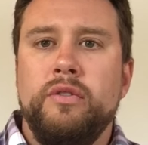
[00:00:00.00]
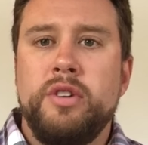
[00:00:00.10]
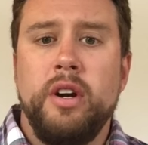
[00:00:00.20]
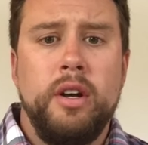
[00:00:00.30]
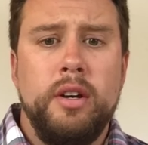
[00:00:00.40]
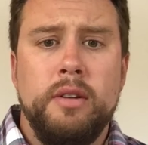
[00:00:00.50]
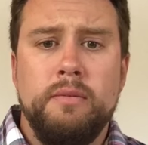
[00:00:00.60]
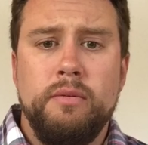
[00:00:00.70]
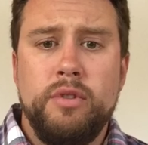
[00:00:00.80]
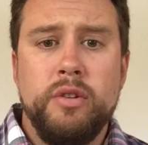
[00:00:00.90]
trying
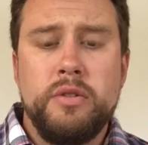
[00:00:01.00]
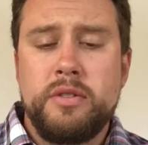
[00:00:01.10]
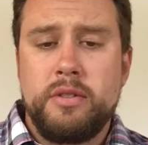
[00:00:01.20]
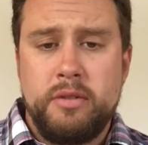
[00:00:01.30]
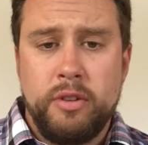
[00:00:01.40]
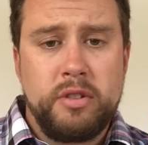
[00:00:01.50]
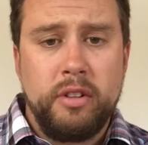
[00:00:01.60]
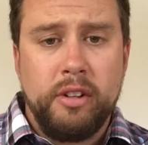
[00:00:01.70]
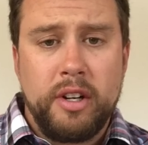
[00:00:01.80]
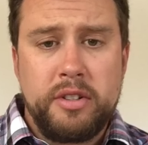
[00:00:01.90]
to use social
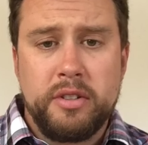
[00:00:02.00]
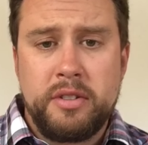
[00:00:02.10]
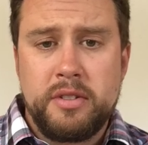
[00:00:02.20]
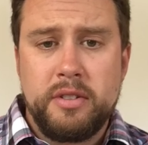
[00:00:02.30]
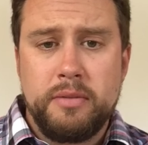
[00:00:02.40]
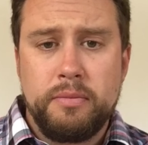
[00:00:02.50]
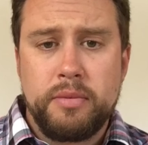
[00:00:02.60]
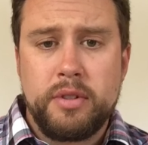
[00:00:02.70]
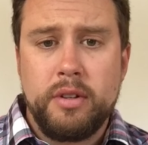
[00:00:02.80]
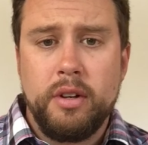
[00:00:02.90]
ecological
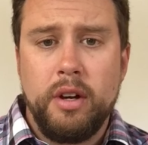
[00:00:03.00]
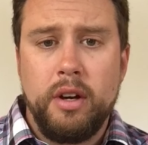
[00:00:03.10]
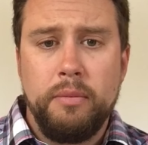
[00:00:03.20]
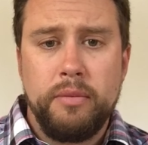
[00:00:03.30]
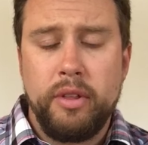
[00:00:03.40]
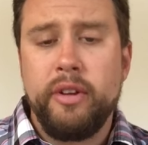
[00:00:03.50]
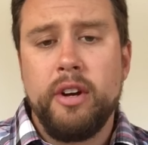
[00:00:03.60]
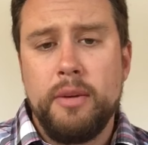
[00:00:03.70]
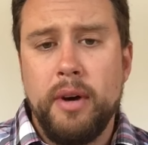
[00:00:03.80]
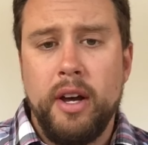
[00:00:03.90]
systems, um, the
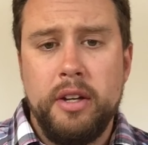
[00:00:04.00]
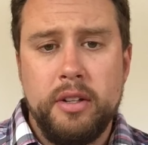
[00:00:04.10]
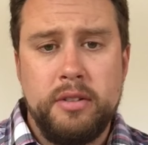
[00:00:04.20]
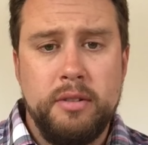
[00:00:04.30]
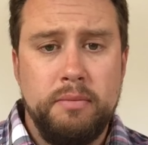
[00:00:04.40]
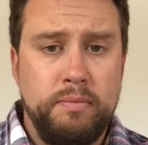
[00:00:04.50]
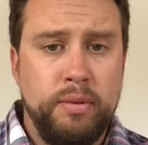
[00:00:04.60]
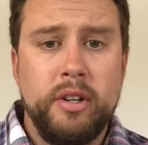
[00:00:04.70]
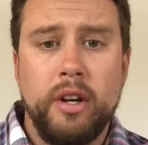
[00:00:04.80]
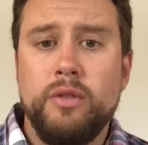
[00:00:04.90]
theory behind it, to
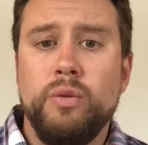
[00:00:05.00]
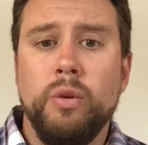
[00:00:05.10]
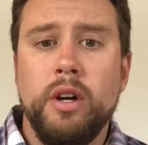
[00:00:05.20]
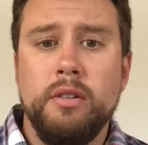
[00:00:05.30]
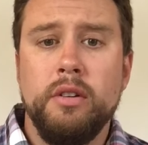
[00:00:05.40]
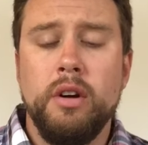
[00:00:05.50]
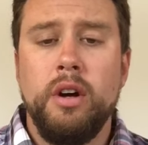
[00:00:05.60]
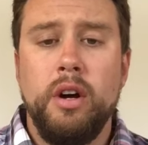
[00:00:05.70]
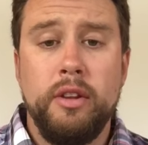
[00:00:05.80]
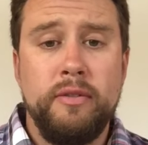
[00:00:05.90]
predict what
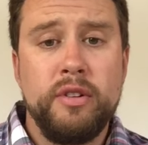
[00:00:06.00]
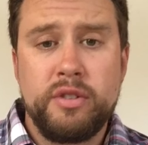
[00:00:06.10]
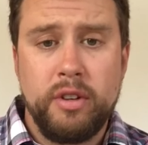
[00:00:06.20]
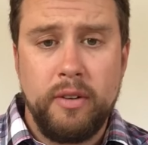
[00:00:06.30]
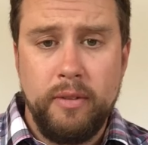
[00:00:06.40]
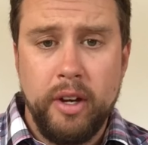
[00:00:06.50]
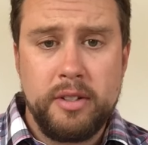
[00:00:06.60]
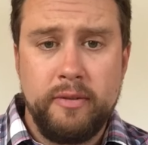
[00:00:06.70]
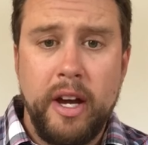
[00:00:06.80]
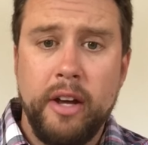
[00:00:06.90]
uh, the future of the
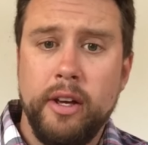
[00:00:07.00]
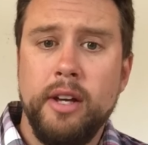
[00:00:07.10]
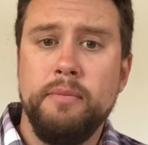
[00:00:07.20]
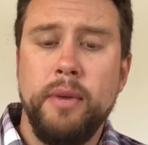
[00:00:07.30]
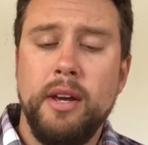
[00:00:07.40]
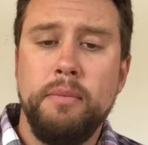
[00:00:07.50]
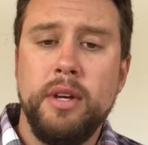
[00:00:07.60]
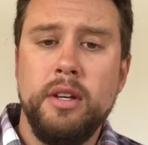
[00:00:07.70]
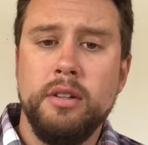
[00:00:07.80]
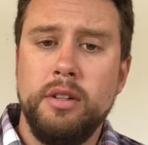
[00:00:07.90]
Hudson Valley may
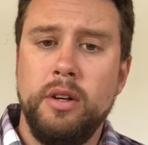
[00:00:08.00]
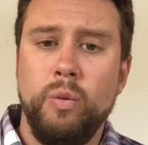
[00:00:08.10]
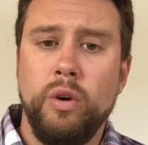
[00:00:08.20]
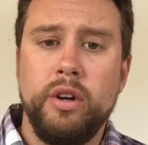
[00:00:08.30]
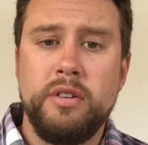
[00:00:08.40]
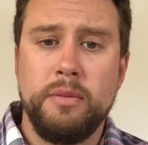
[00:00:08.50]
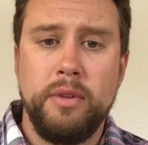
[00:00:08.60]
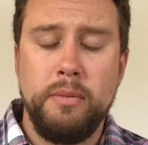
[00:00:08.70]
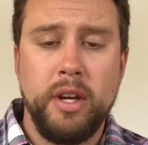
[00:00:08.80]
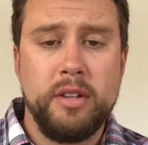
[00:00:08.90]
be and what are some
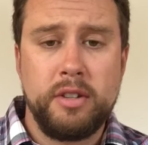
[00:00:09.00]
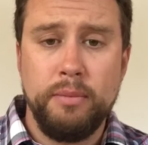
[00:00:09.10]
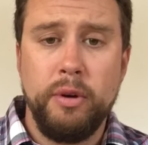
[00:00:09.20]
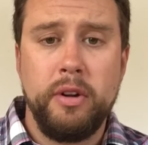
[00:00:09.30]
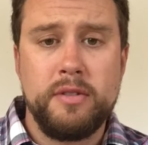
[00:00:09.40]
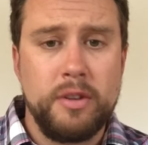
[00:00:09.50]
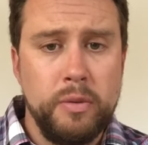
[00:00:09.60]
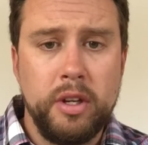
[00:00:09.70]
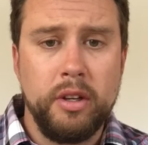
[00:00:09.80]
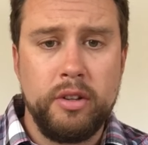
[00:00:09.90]
of the biggest components that
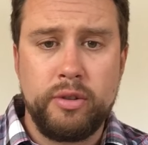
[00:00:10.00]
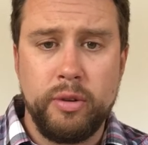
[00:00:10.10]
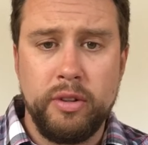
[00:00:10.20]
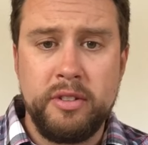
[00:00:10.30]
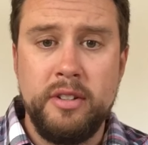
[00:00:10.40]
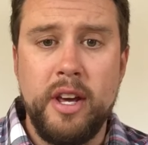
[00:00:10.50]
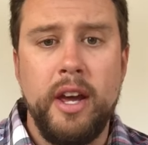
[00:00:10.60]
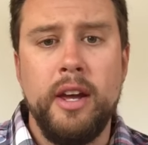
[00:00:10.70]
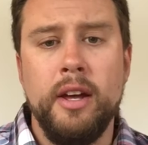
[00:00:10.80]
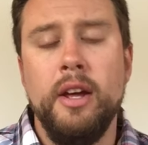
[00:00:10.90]
we can control
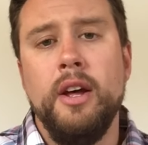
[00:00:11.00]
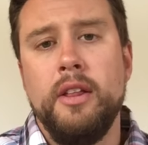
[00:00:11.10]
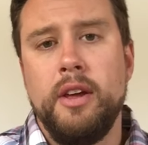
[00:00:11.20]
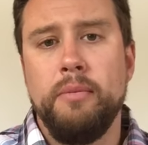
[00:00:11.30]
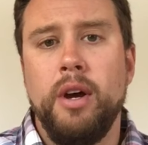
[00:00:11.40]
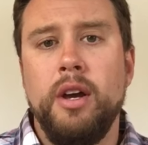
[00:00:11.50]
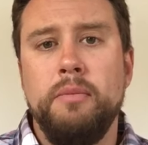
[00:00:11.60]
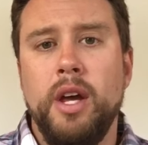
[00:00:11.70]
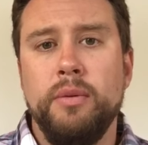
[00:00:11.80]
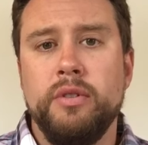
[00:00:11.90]
today that
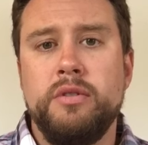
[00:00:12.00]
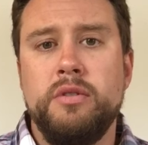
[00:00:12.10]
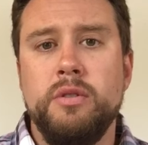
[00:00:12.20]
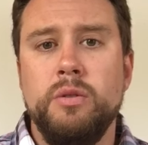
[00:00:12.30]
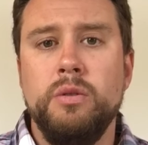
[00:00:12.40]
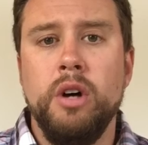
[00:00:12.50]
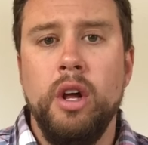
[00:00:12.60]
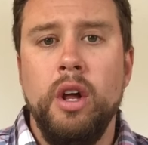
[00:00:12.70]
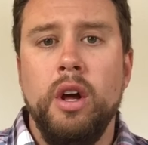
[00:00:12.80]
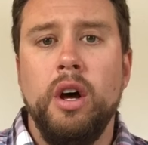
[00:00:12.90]
might be able to
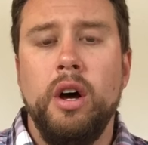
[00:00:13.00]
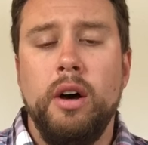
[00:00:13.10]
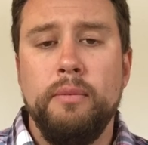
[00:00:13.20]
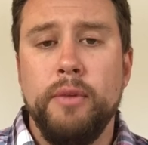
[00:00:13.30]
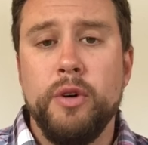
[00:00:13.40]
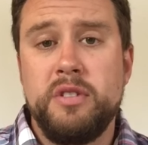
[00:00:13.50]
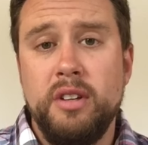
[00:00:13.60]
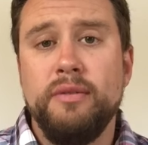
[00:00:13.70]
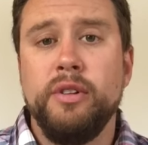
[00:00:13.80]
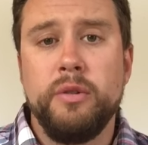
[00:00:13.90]
uh, most
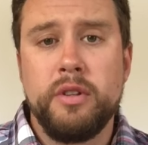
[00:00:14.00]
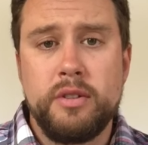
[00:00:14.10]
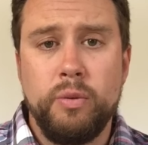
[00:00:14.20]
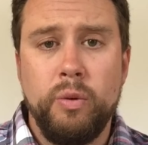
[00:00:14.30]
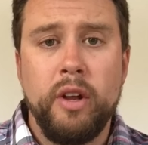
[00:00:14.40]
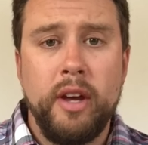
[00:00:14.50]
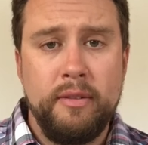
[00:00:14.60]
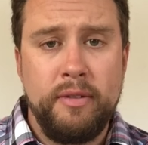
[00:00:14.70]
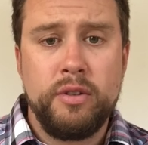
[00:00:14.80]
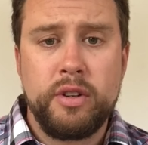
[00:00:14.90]
influence where
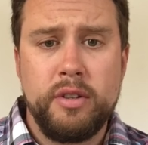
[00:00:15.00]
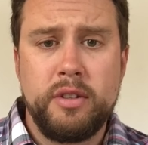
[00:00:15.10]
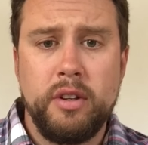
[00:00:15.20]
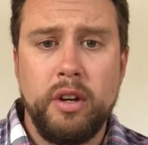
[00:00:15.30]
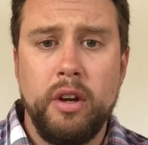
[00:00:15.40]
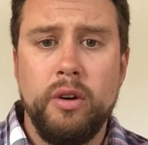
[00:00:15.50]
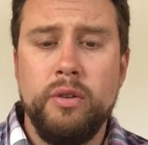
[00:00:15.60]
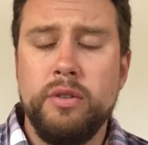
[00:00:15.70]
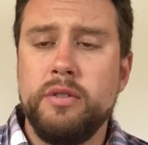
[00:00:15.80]
that future is going to go.